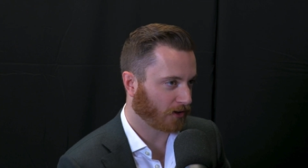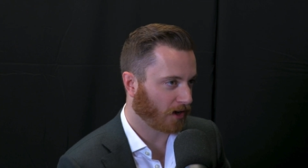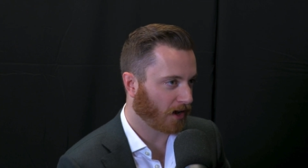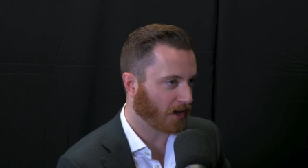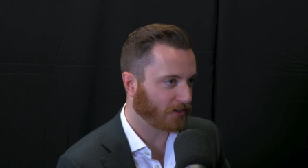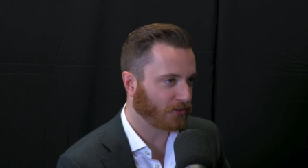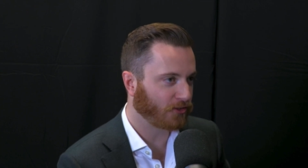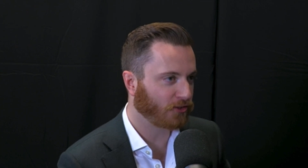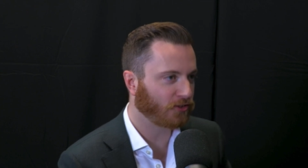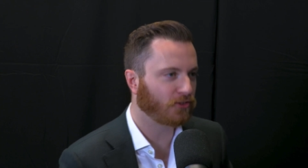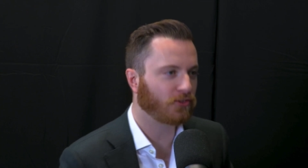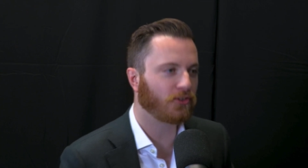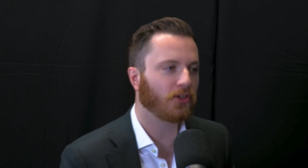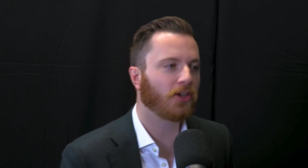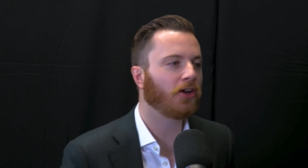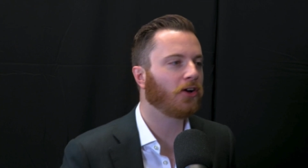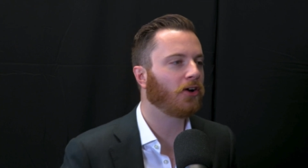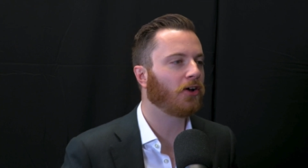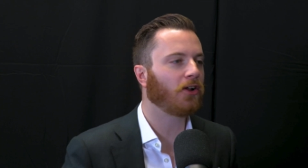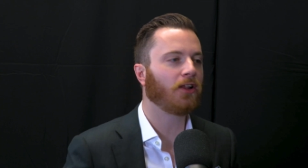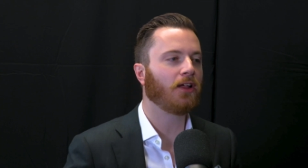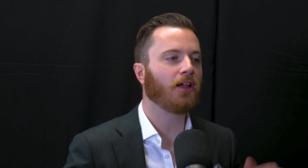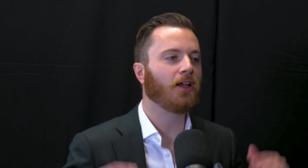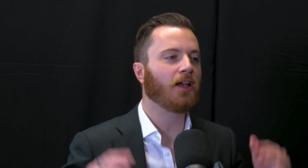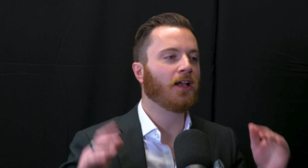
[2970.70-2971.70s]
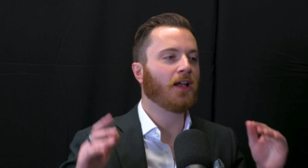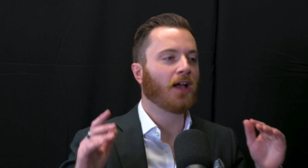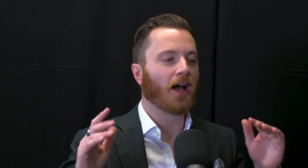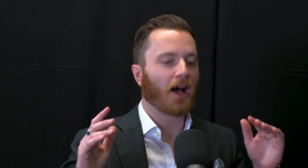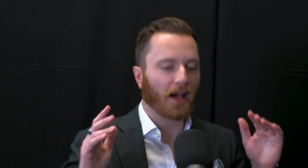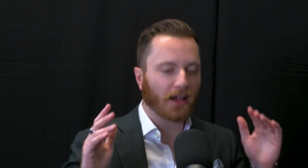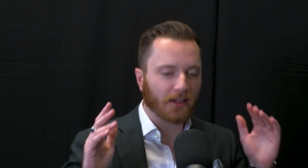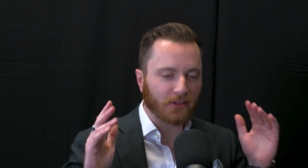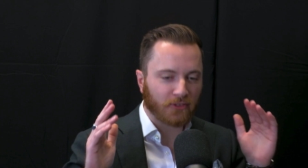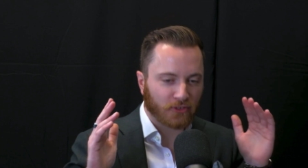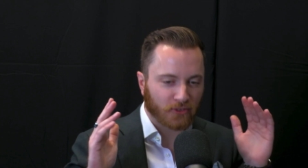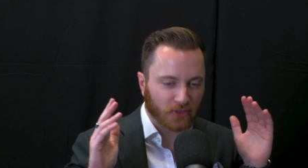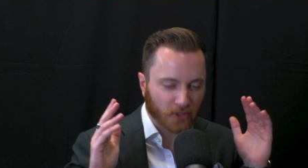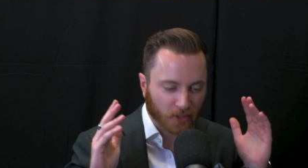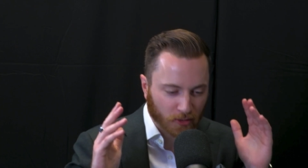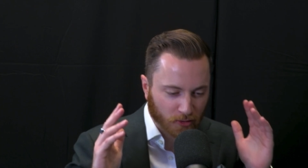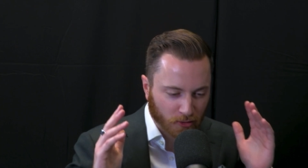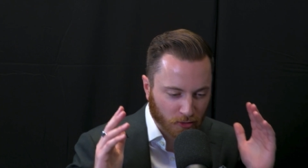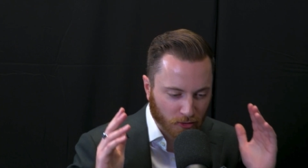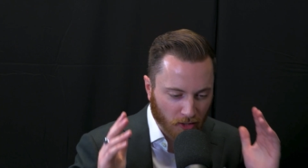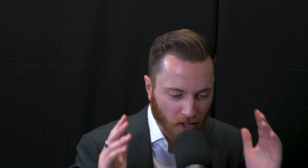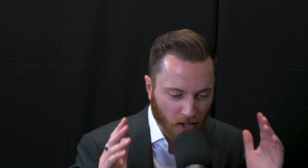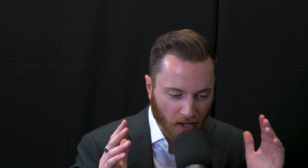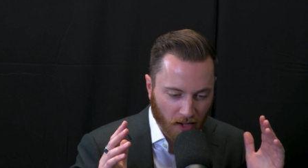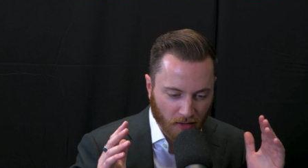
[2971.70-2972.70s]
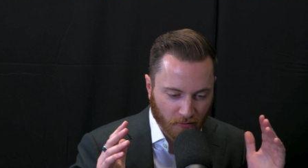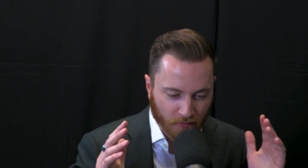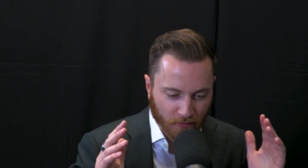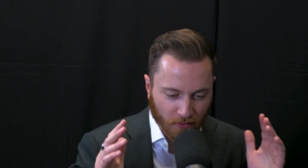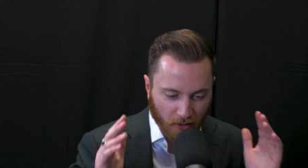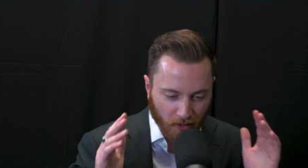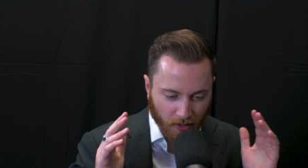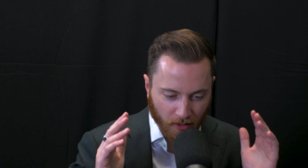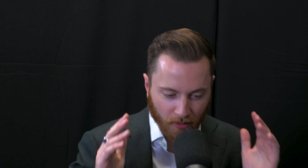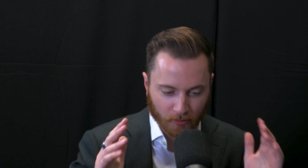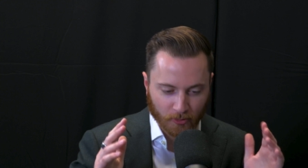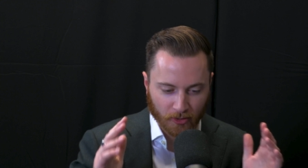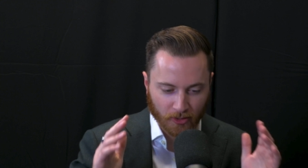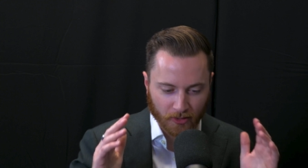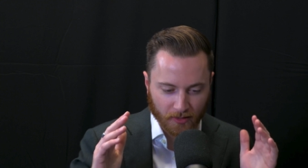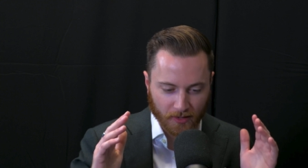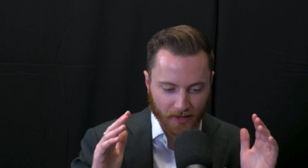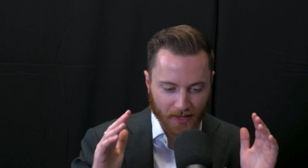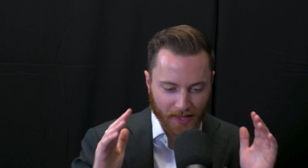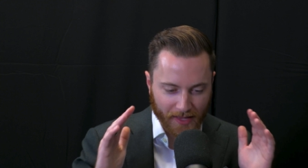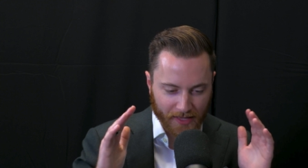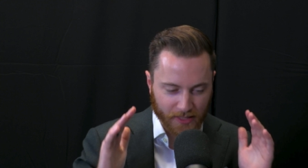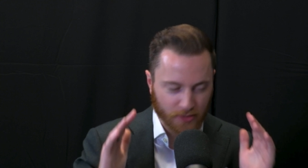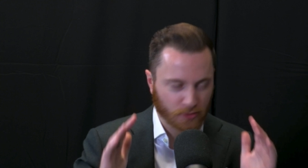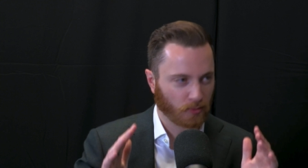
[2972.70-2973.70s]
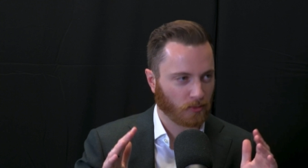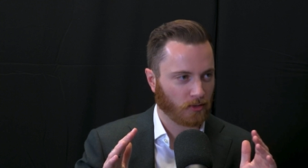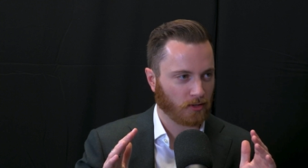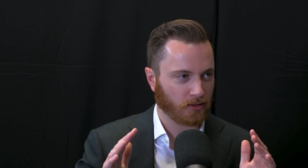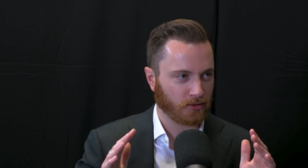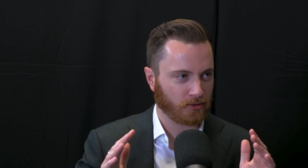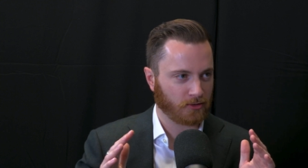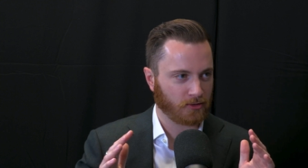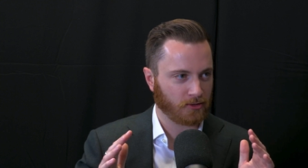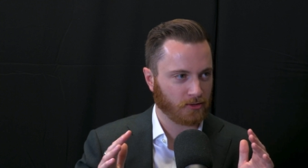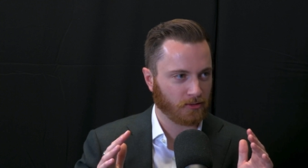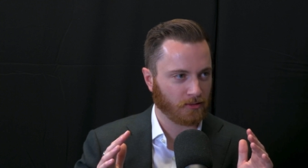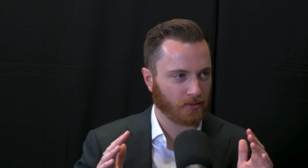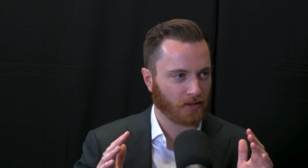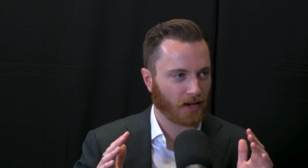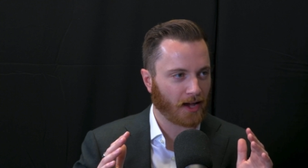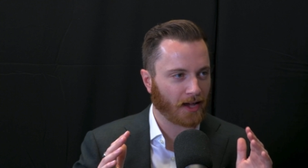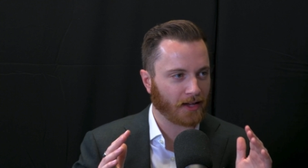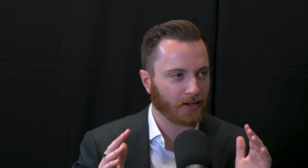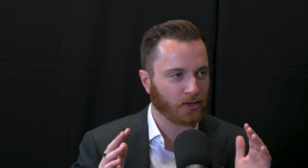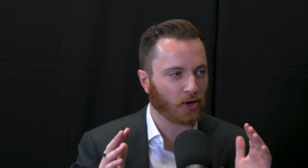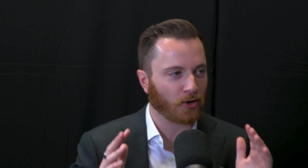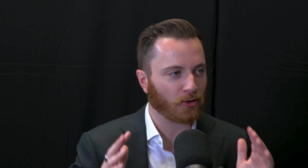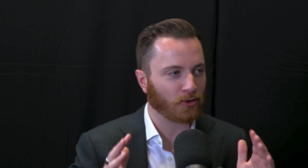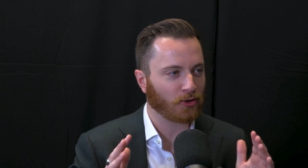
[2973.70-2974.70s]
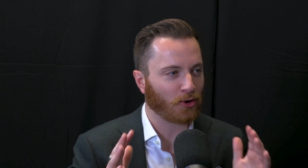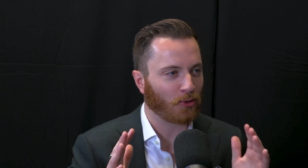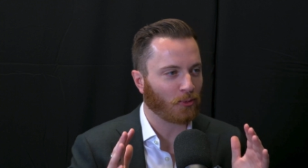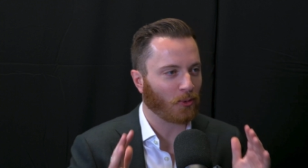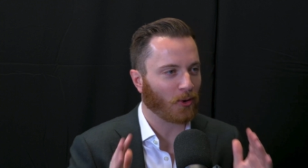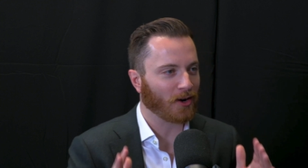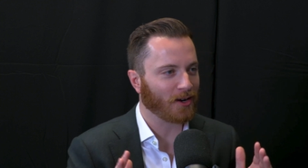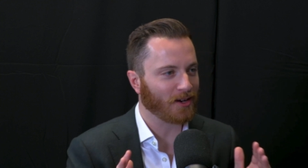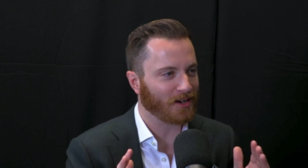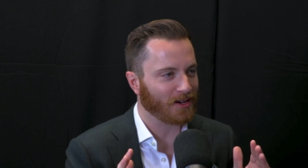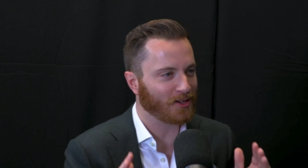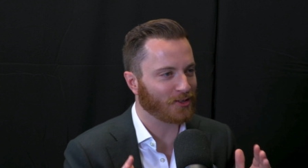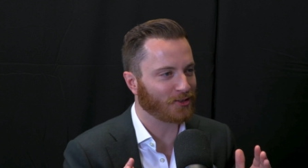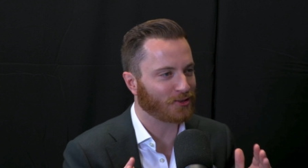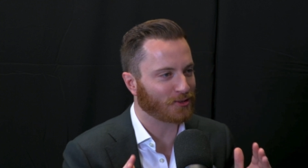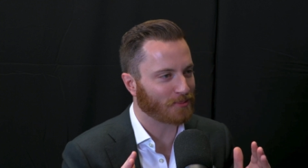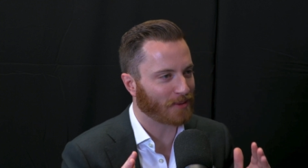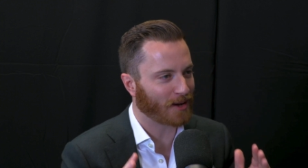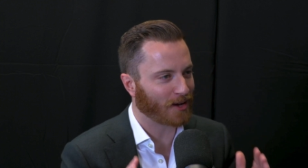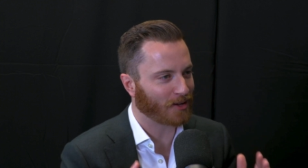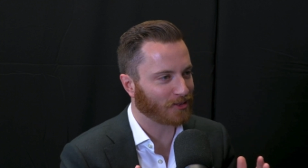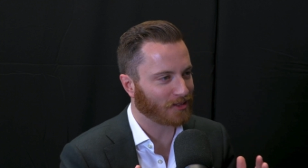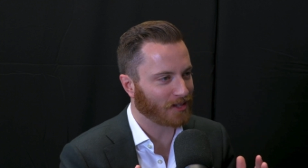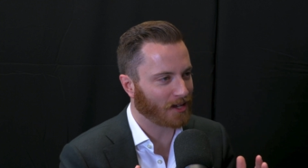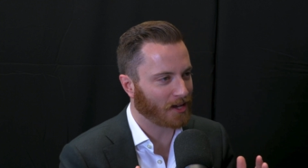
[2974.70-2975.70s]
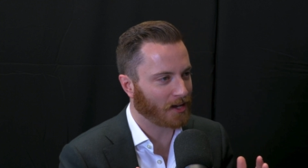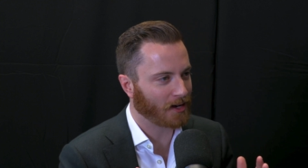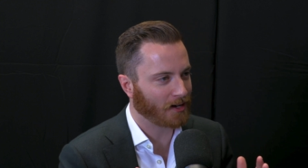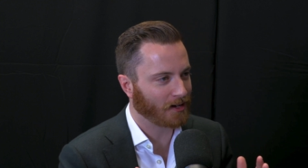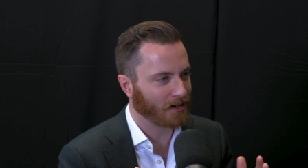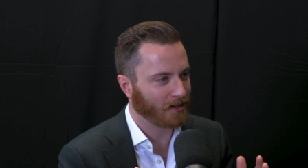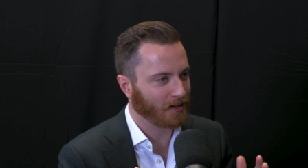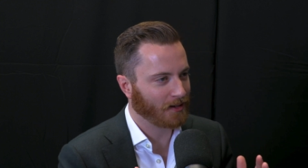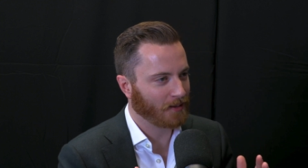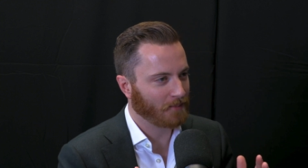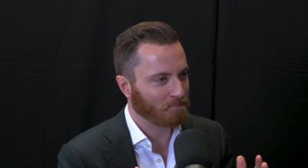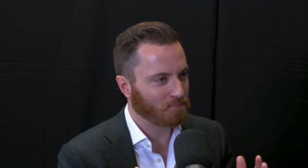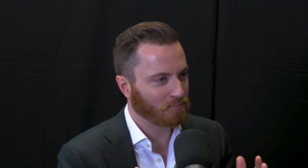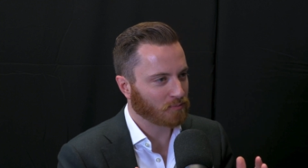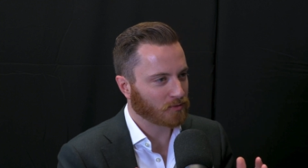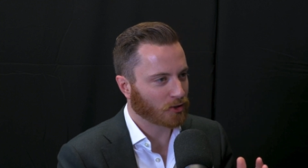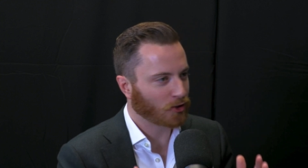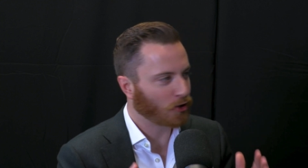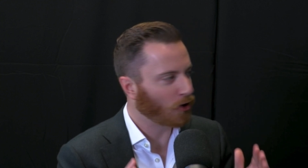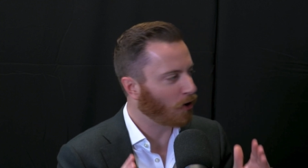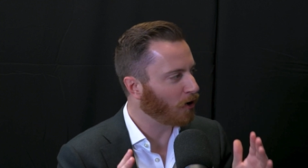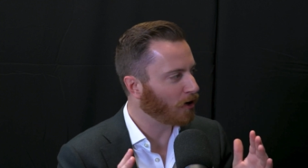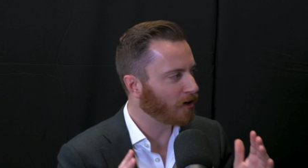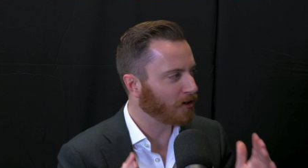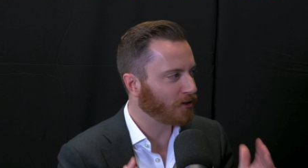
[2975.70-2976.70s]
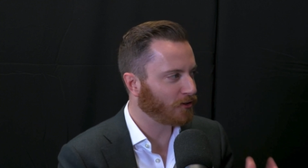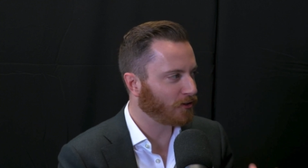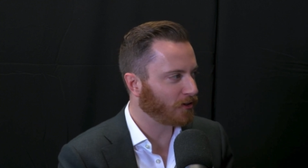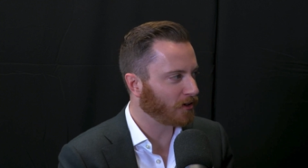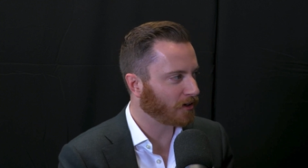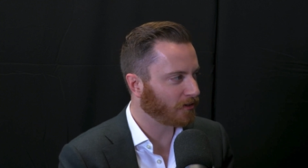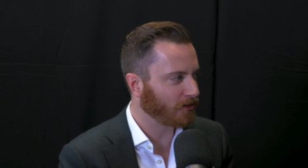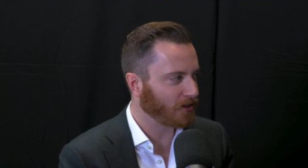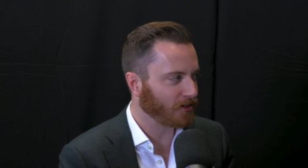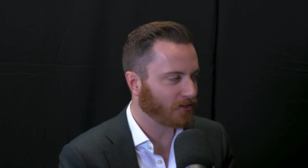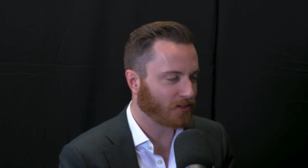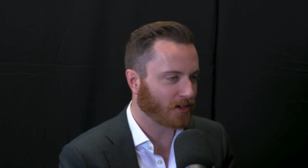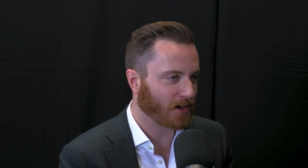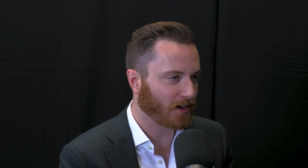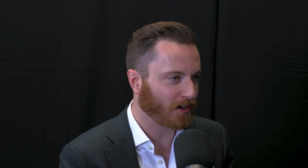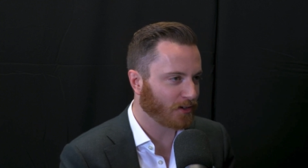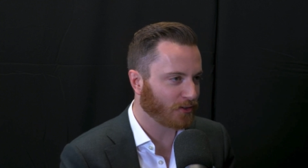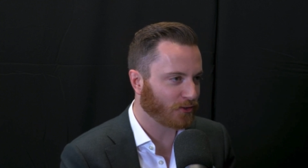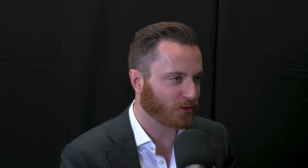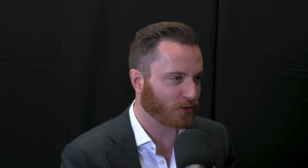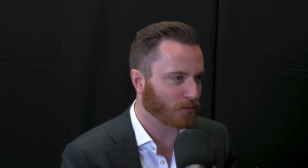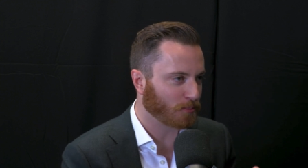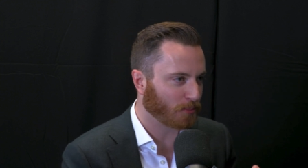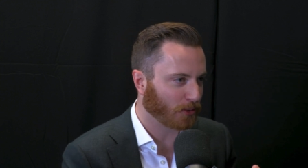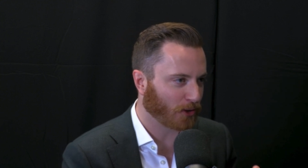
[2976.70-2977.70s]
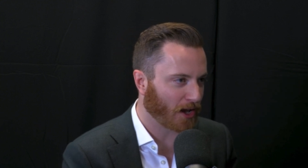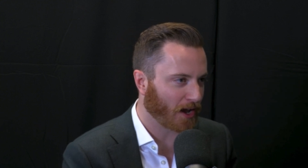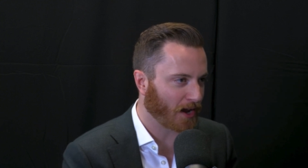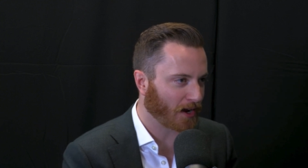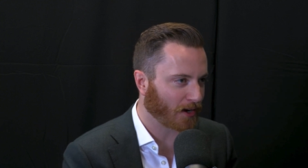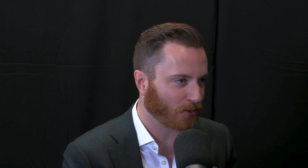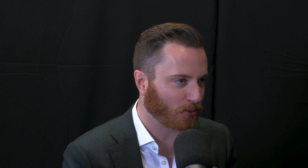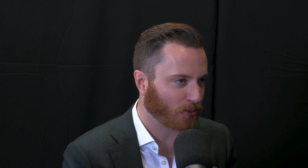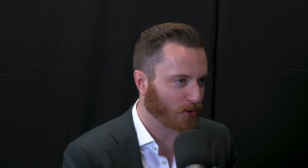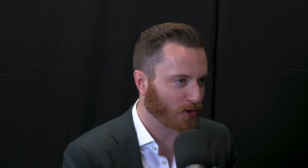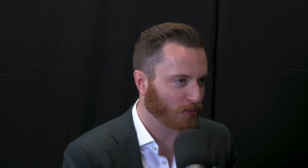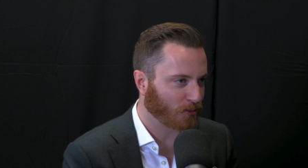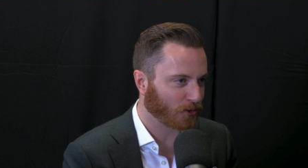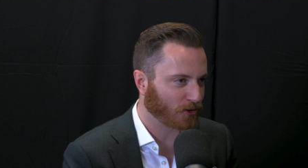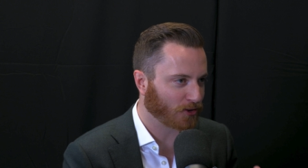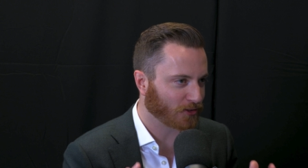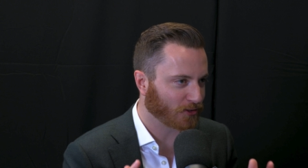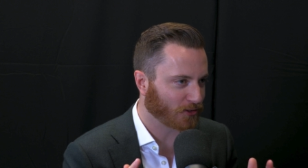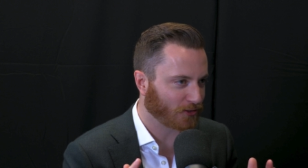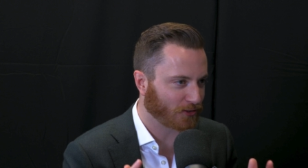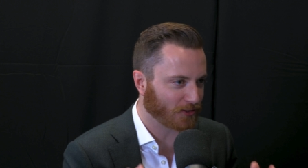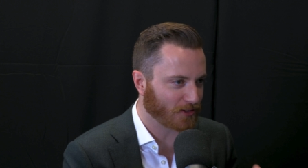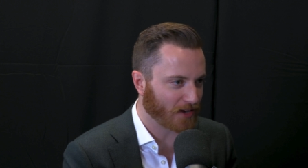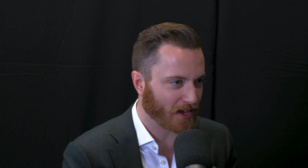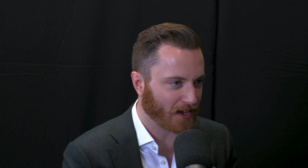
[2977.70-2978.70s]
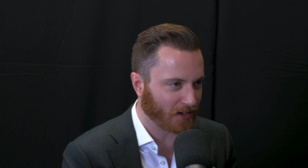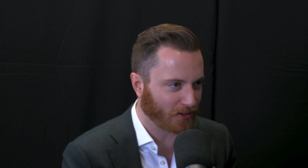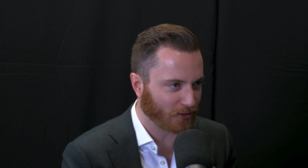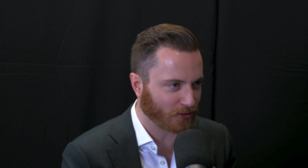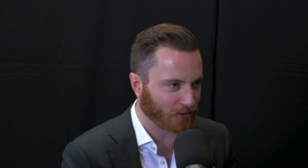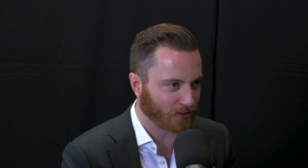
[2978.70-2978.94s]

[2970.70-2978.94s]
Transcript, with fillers: I still love Hummer H1s, dude. I don't know what it is about that. Gone in 60 Seconds, the black one with the snake